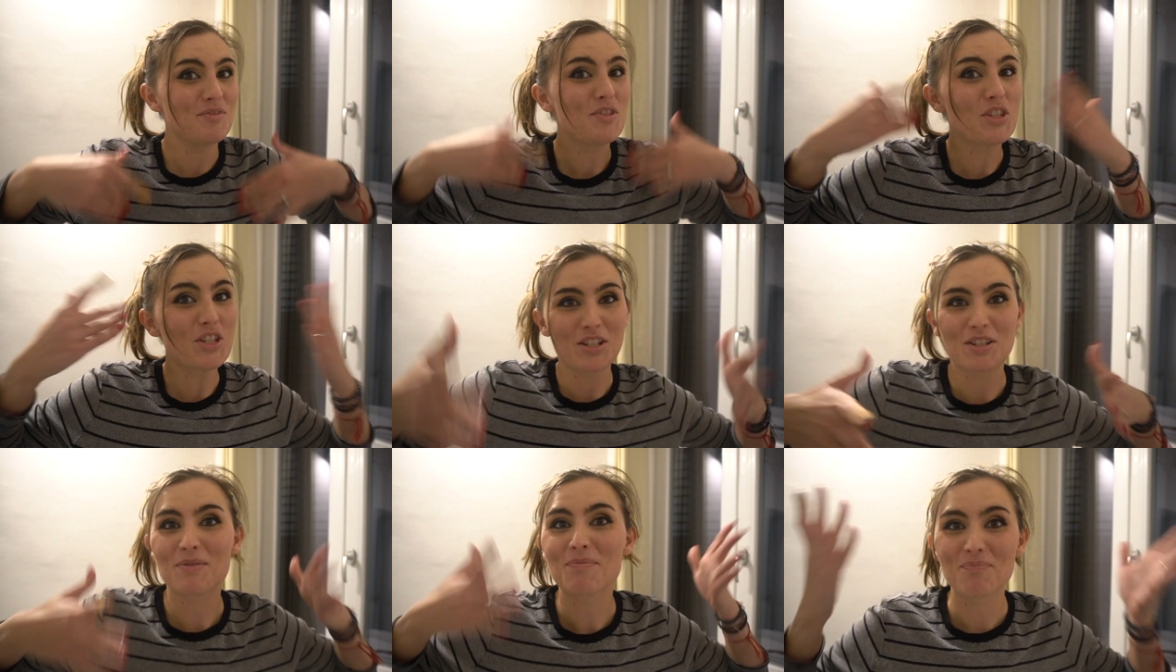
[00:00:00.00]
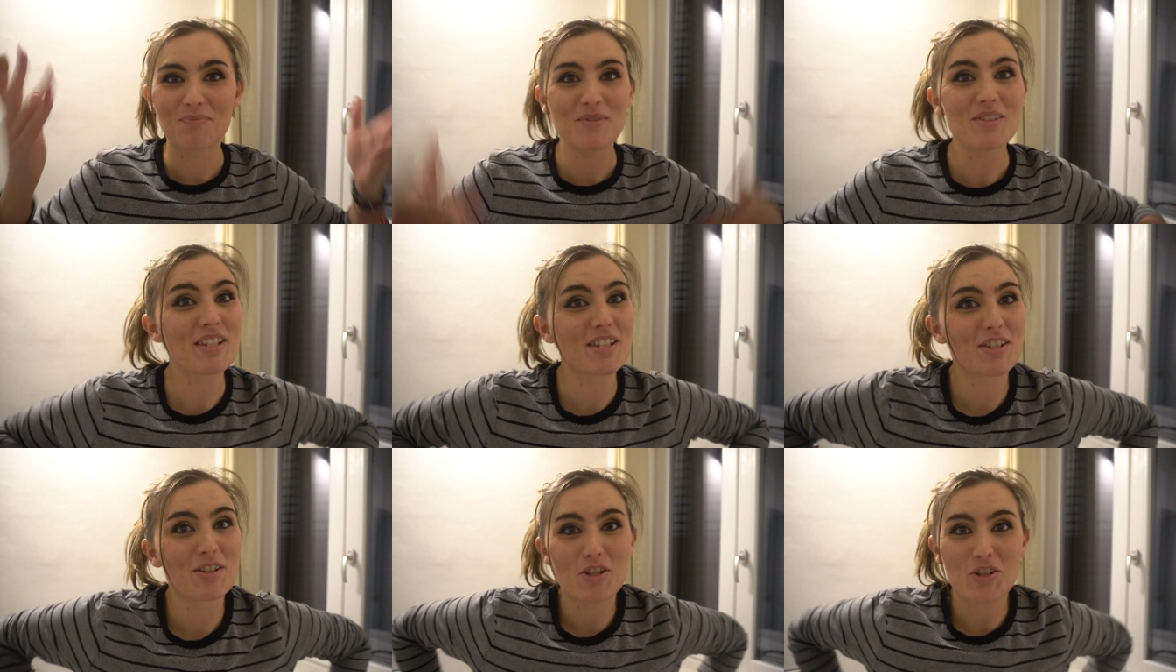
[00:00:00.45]
this
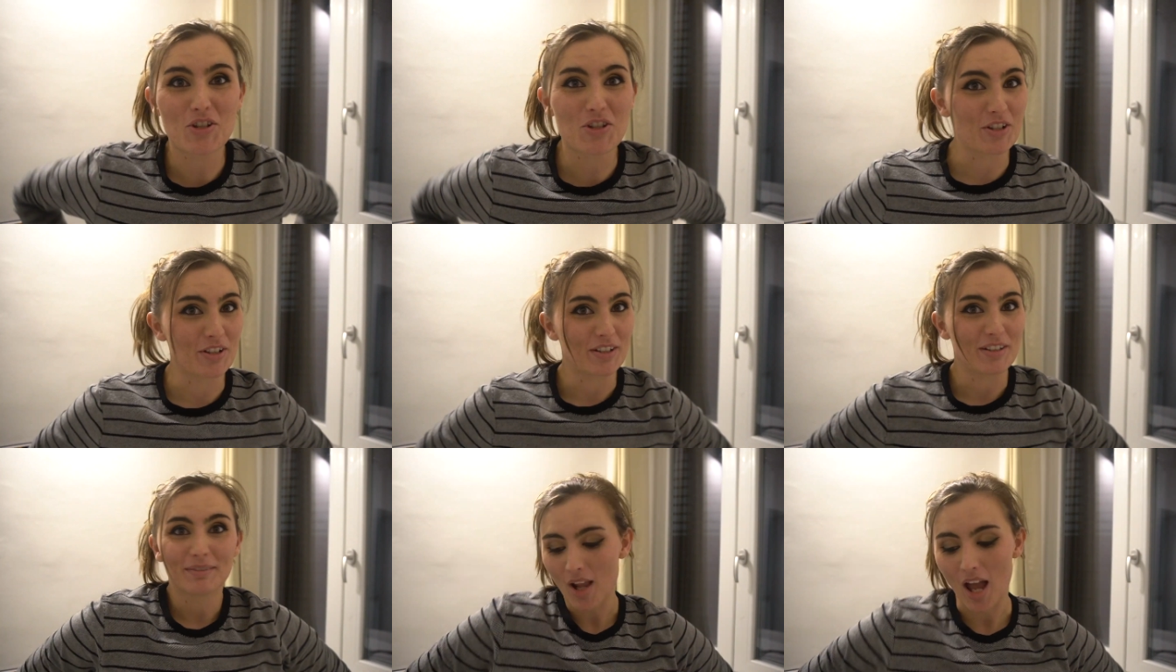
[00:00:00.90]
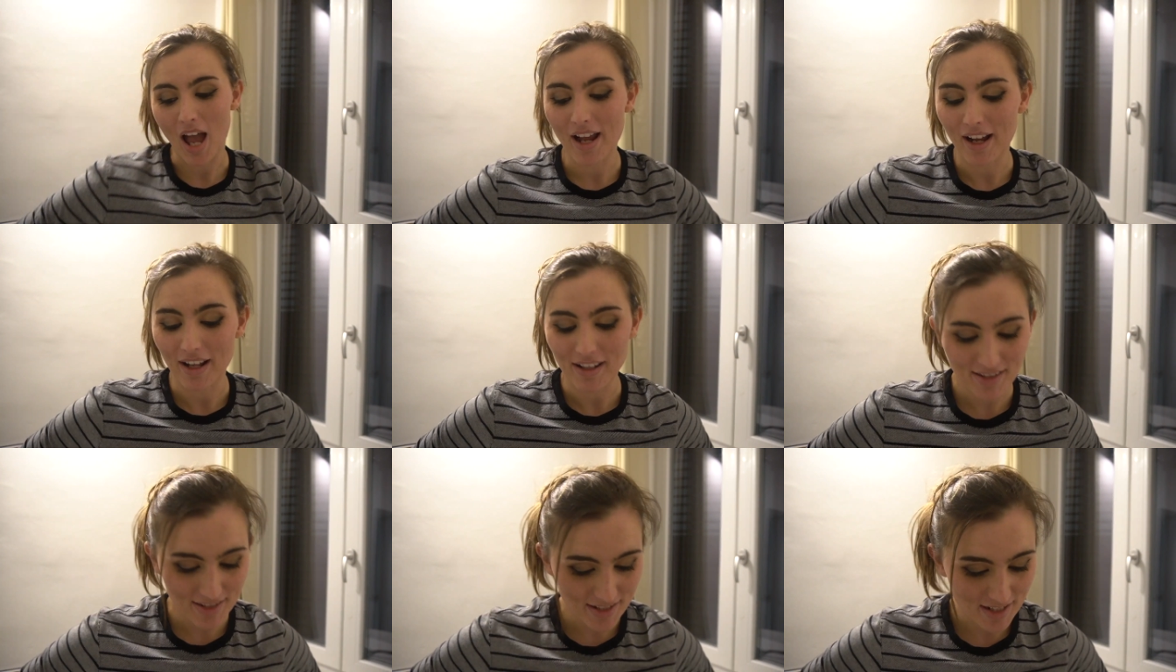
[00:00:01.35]
is just good. I
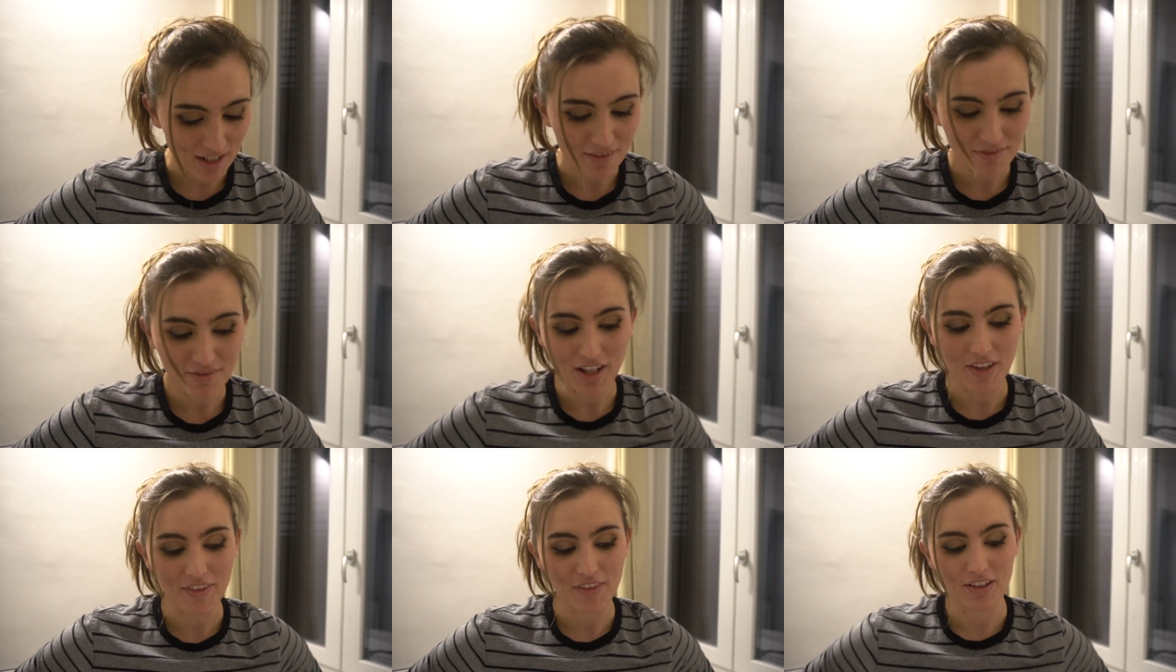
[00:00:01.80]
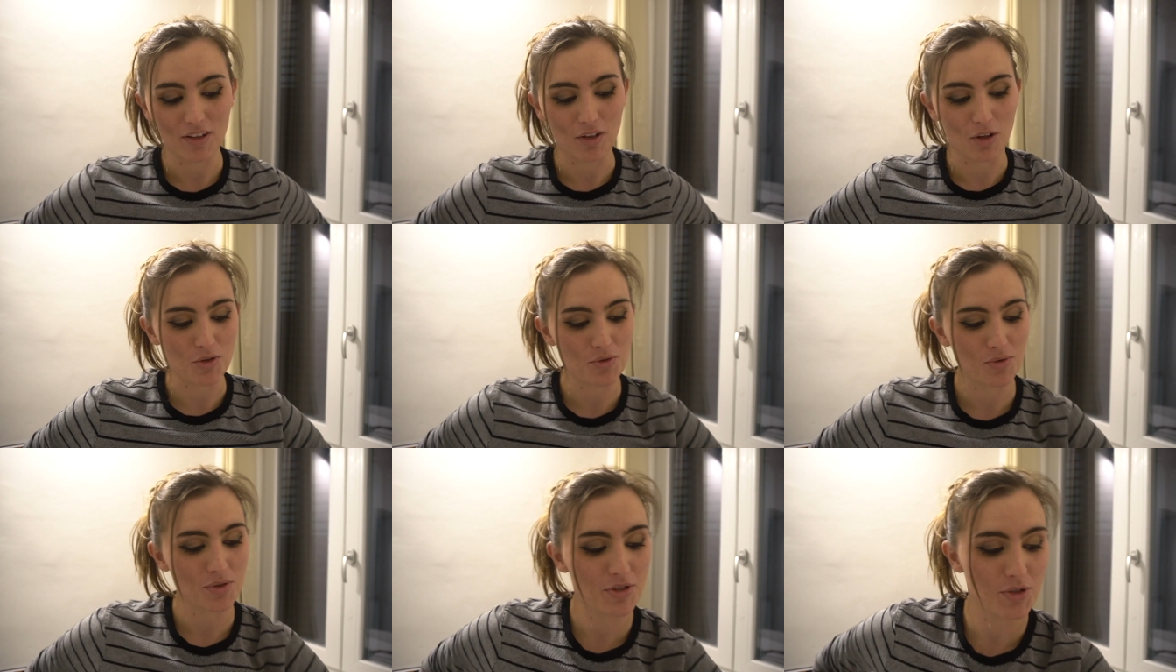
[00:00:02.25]
got stuff at the
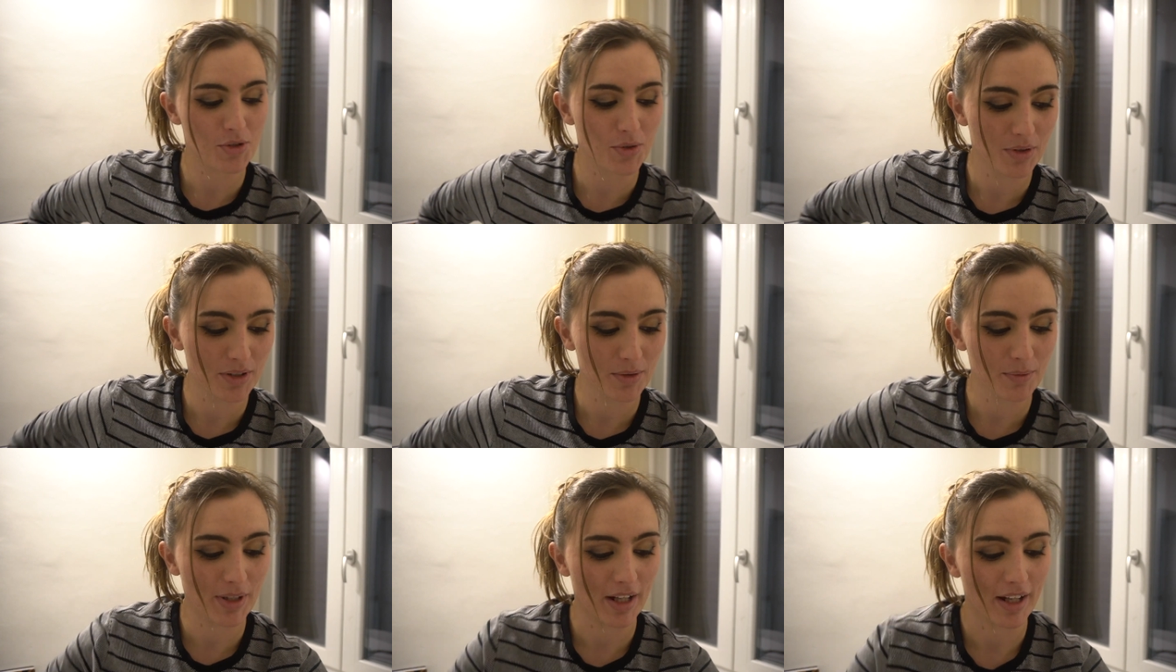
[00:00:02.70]
grocery store. We